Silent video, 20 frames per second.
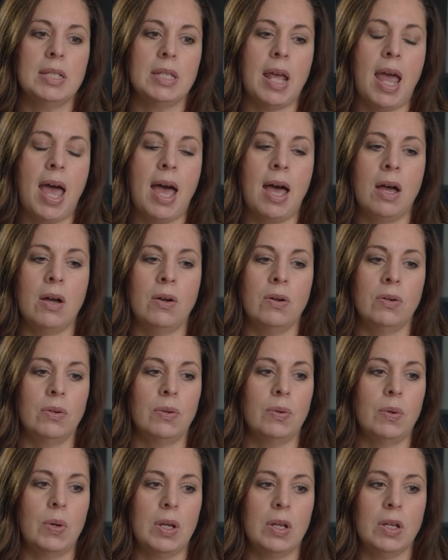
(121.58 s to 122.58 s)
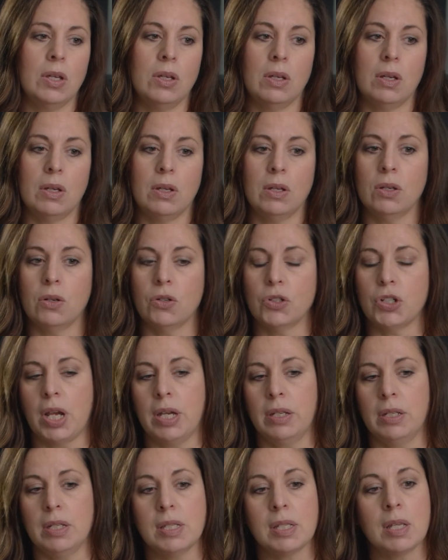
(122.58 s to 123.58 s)
to how your
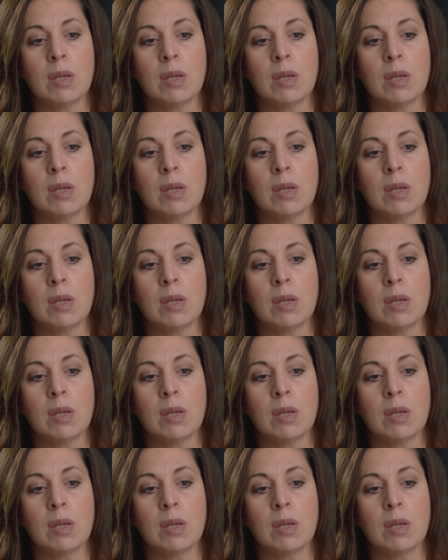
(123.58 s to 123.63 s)
child is